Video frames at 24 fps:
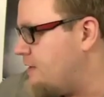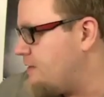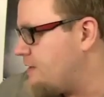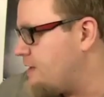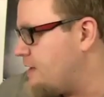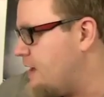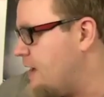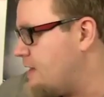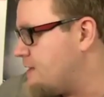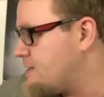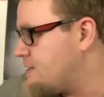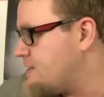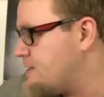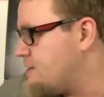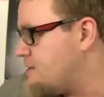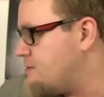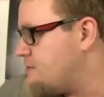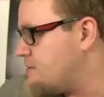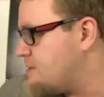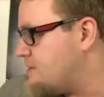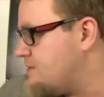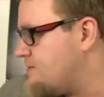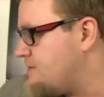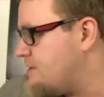the
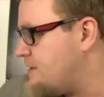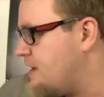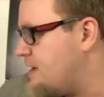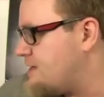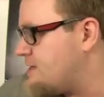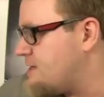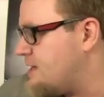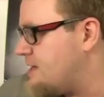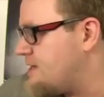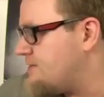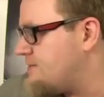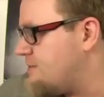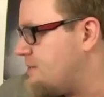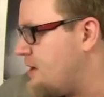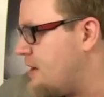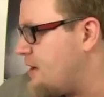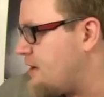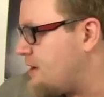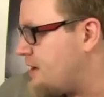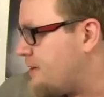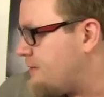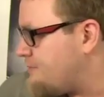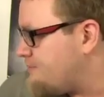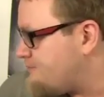Constitution of the United States of
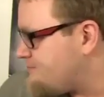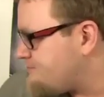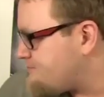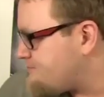America.